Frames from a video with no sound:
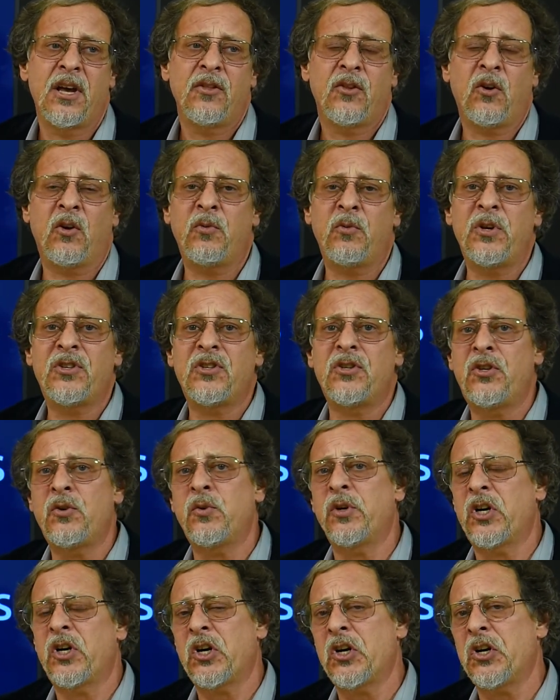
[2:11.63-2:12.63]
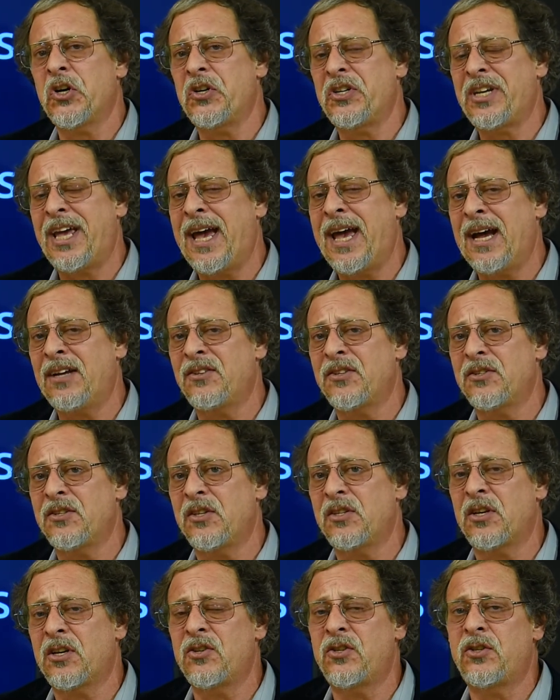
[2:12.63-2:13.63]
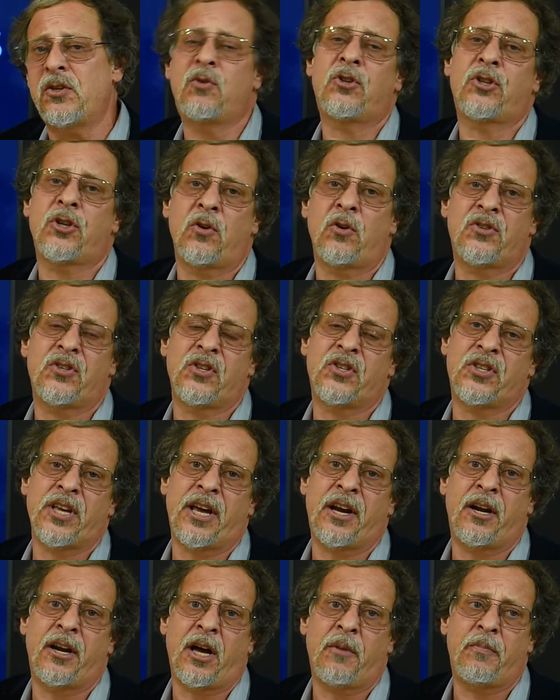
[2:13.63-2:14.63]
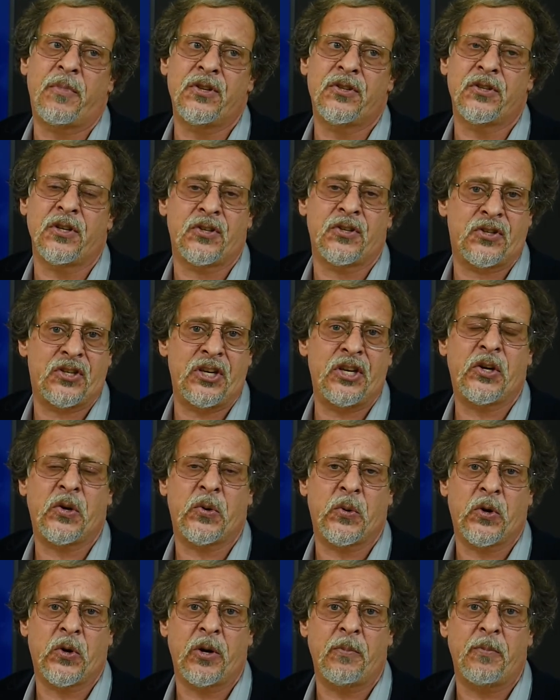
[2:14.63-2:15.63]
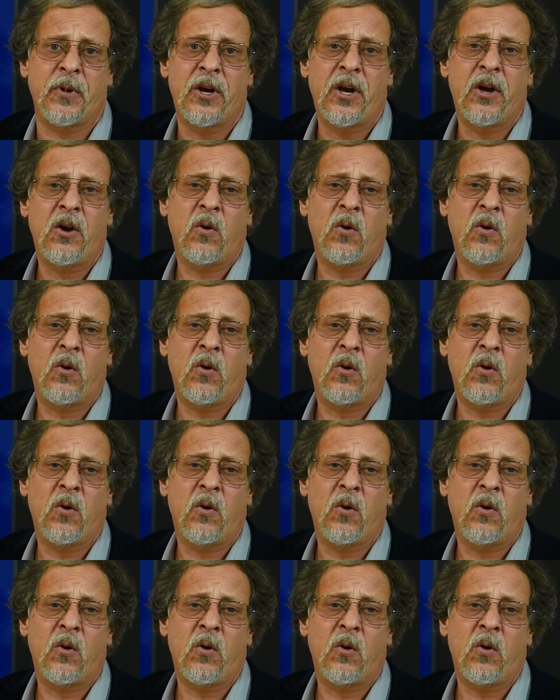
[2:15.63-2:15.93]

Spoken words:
The only reason you incurred taxes is because you chose to set it up as a C Corp